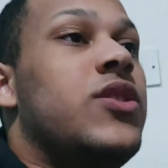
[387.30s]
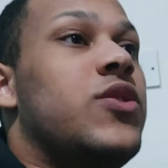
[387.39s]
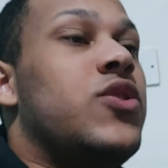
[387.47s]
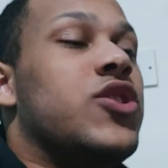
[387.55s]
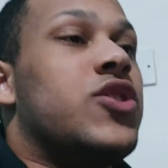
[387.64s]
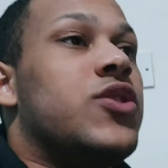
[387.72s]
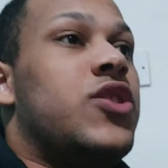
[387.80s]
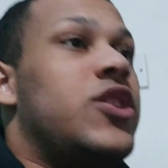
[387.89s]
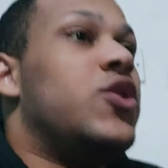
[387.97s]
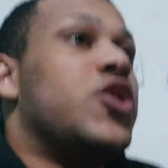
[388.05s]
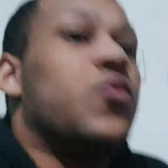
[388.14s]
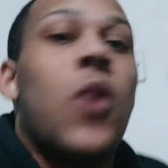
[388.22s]

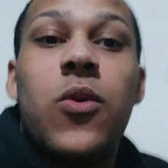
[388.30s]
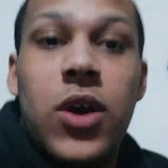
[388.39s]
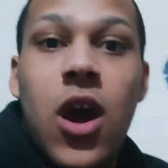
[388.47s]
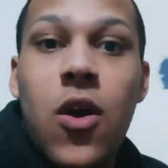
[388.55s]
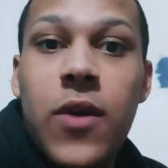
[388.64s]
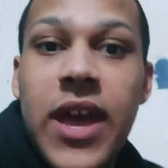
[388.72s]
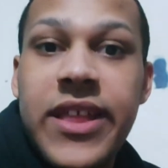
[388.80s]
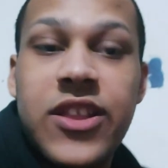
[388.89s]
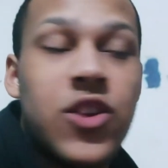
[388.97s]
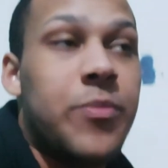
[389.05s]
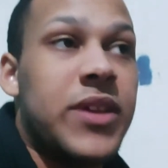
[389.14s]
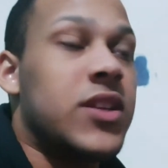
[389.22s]
just won't go, and then
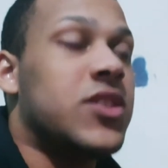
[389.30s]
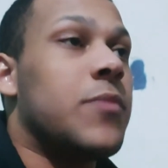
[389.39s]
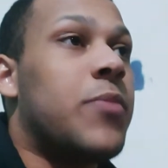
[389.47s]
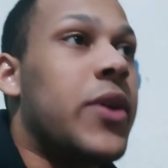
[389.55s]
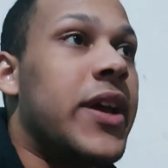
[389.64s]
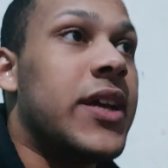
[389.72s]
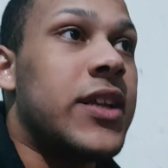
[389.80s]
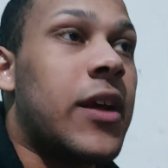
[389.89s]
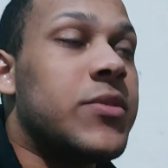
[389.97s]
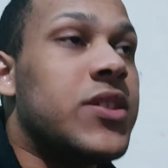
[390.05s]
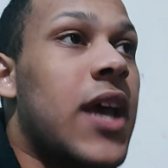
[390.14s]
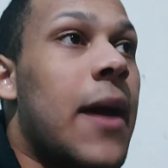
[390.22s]
you'll be disappointed and
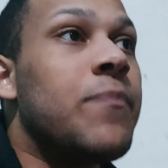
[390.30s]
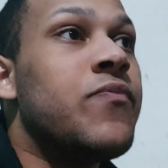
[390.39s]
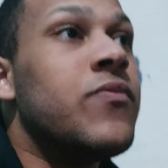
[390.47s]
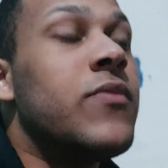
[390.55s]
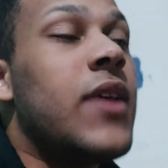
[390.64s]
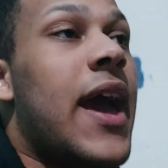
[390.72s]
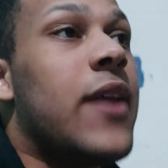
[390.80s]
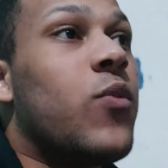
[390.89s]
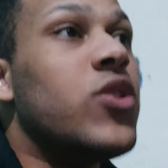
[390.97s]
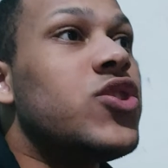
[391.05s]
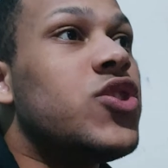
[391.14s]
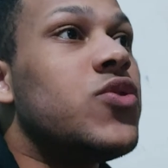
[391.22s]
upset. And
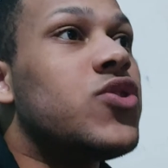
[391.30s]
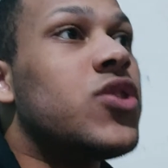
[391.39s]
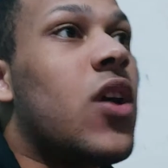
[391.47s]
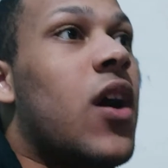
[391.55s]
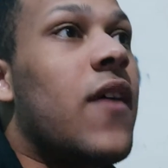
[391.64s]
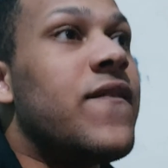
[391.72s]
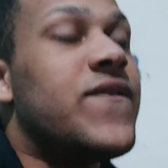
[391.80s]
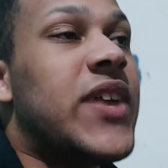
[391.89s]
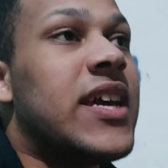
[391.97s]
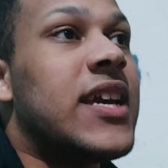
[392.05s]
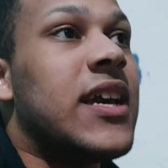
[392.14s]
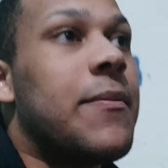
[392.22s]
once you start
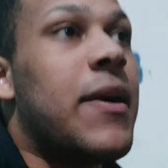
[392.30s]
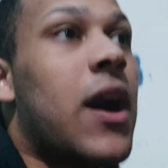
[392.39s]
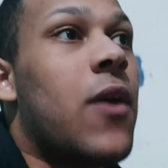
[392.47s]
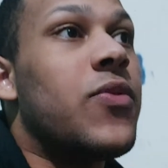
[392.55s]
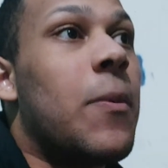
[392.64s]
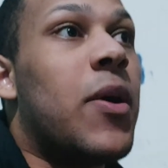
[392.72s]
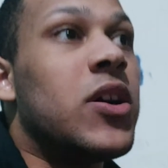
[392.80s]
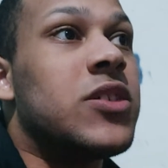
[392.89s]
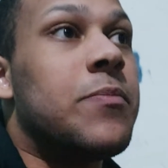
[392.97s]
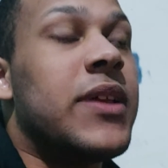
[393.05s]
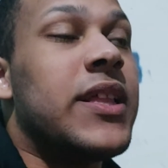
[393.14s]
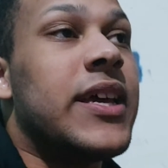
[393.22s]
thinking about the
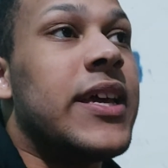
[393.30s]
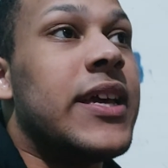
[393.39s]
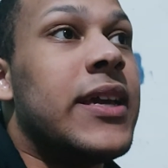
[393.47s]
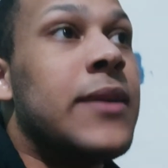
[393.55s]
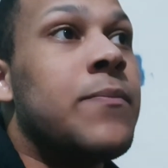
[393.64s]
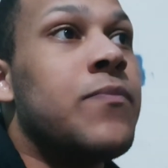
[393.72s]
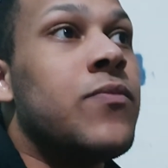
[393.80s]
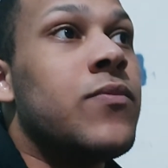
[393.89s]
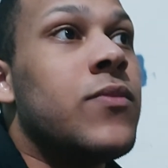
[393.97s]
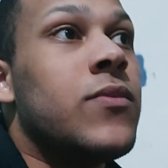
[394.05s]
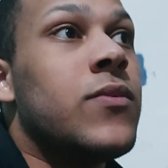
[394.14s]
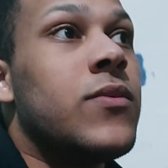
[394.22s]
possibility,
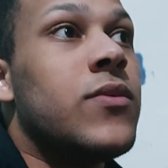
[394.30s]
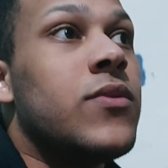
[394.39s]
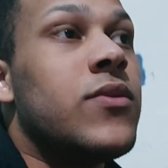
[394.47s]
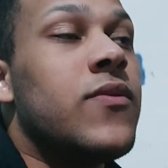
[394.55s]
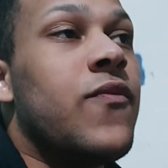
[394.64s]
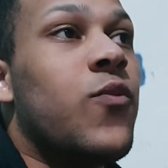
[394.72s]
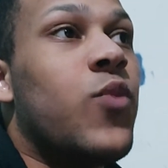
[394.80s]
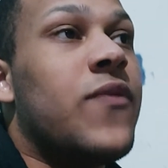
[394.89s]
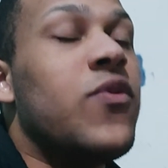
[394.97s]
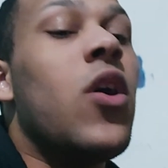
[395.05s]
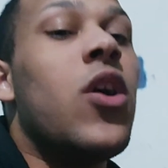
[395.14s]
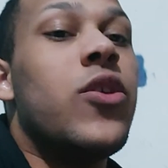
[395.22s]
with
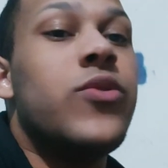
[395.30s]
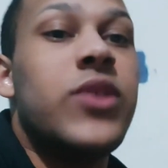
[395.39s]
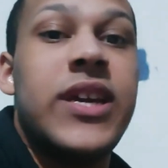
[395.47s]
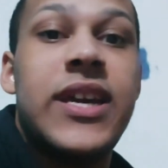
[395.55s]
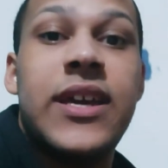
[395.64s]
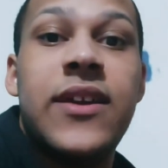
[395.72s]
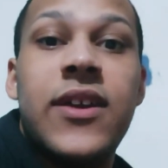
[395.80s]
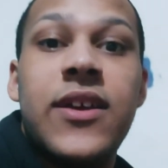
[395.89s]
not only